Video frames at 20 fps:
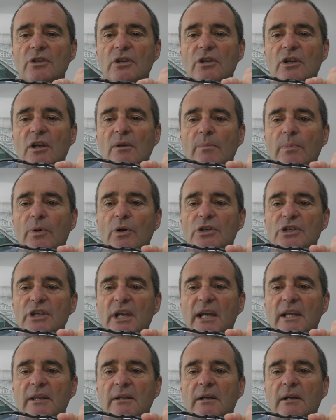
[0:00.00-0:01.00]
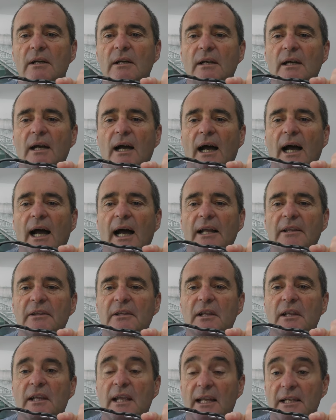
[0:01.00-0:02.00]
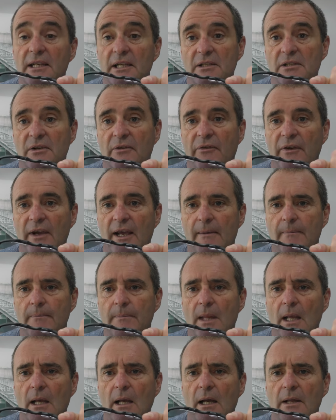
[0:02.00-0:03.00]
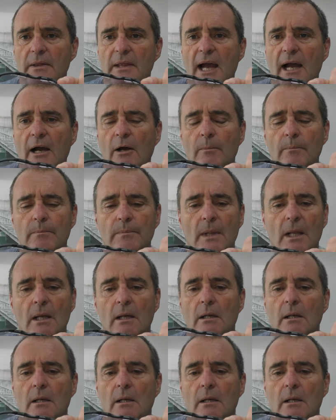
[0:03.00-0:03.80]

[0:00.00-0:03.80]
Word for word: you can push in and get it to fit. Now,